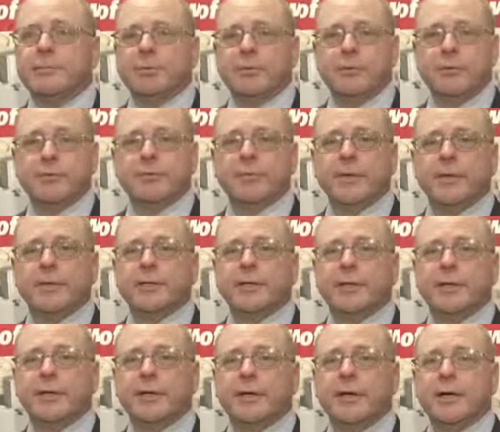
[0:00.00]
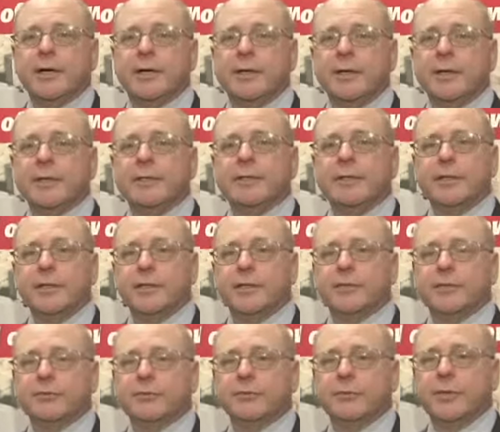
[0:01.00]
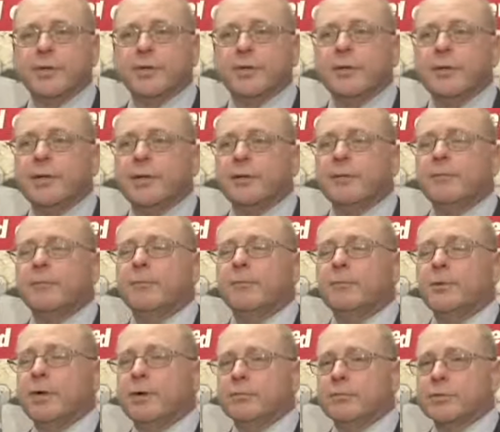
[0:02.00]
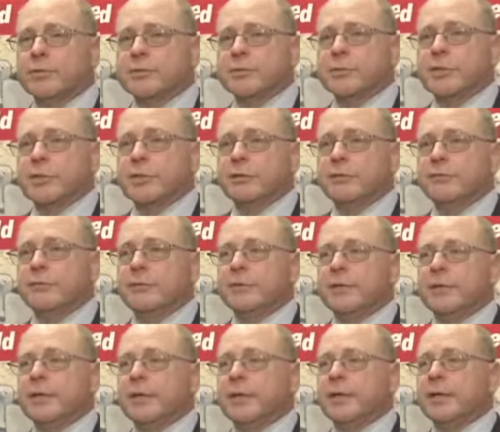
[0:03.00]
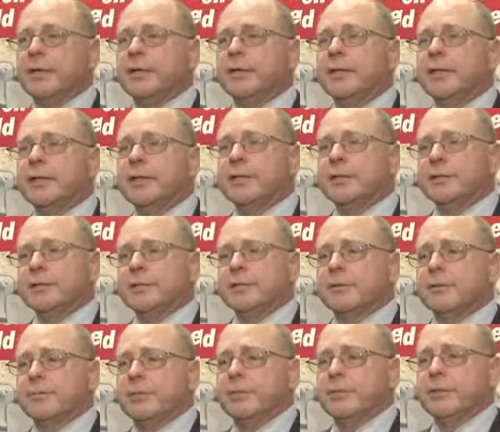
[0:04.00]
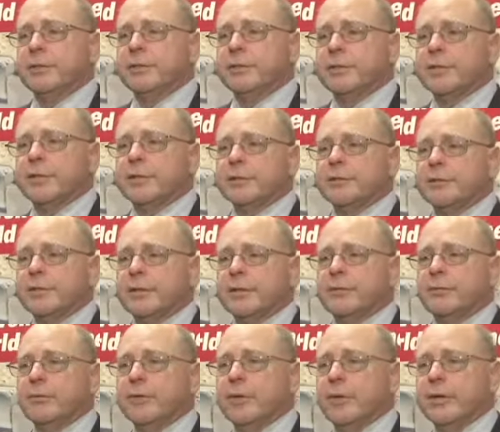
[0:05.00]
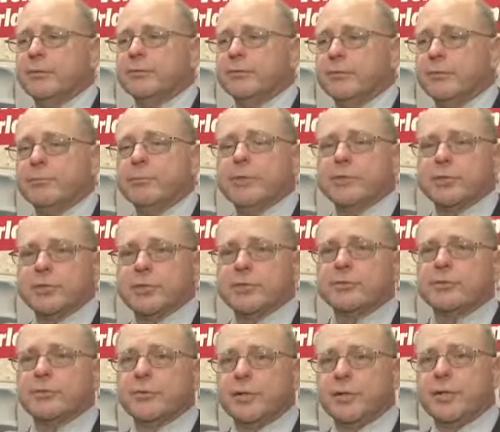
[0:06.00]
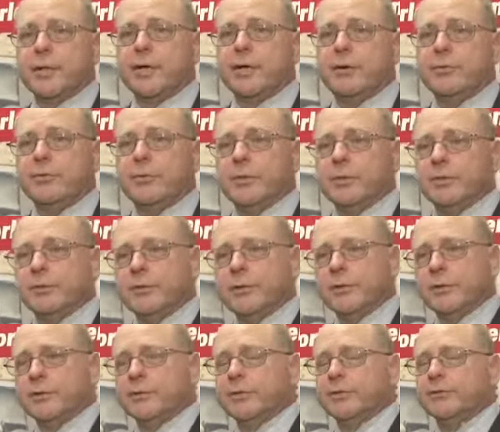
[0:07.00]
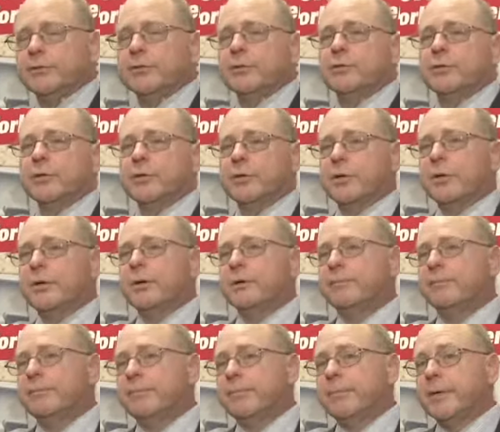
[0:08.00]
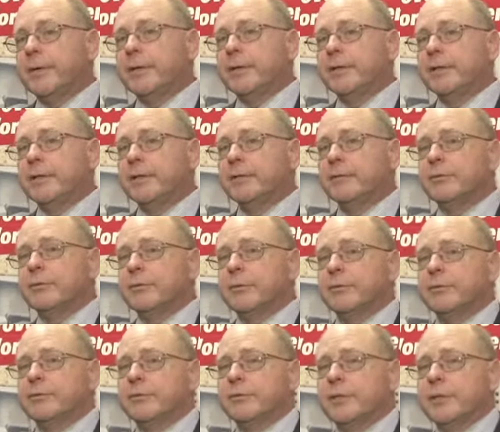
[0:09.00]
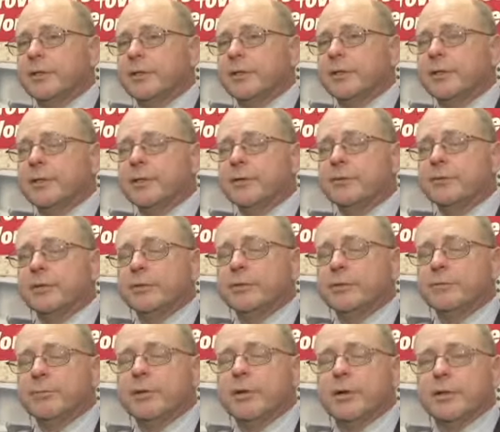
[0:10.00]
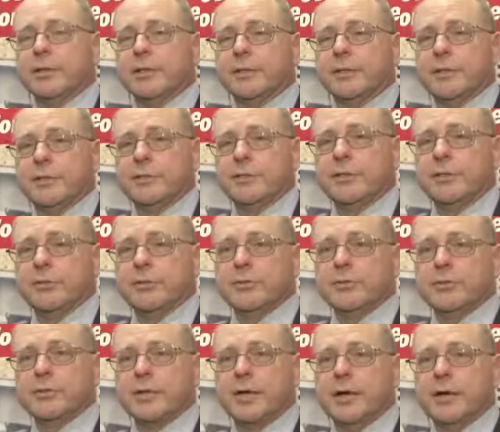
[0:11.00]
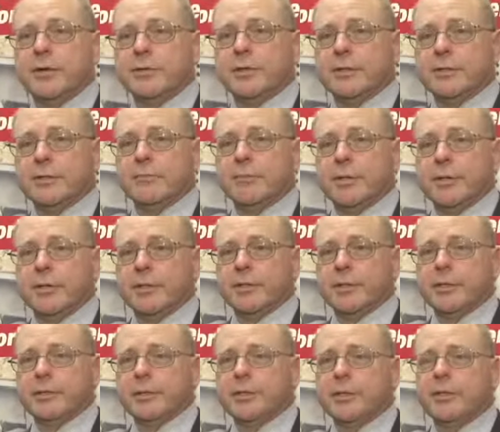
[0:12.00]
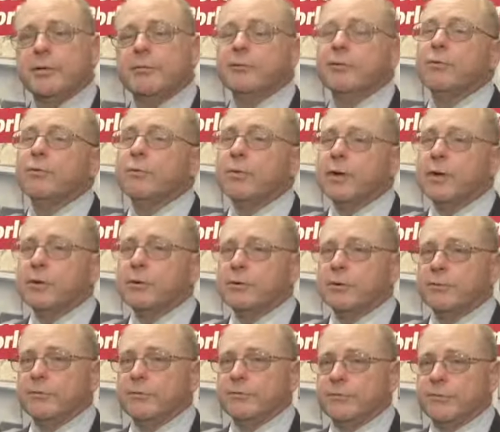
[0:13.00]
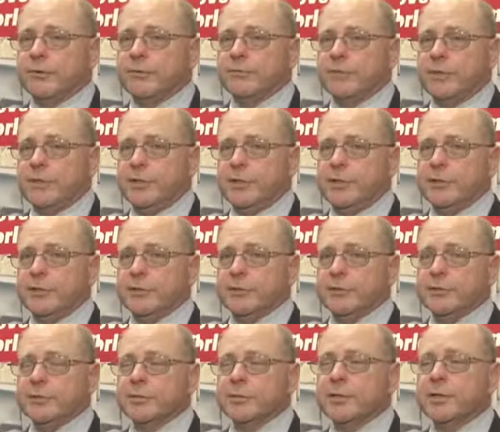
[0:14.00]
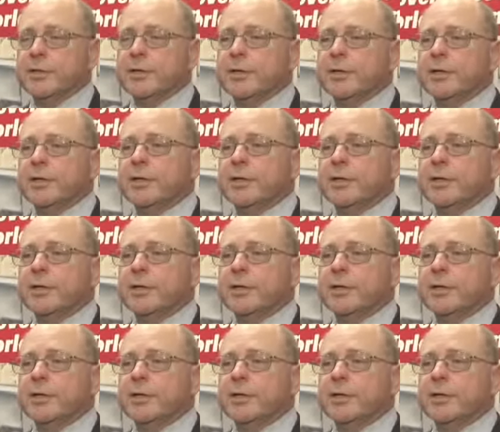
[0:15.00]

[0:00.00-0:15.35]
improvement in the industry, well received, and to the point that we have so much history now with not only SolarGuard, but with the product in use out in the market for well over 50 years.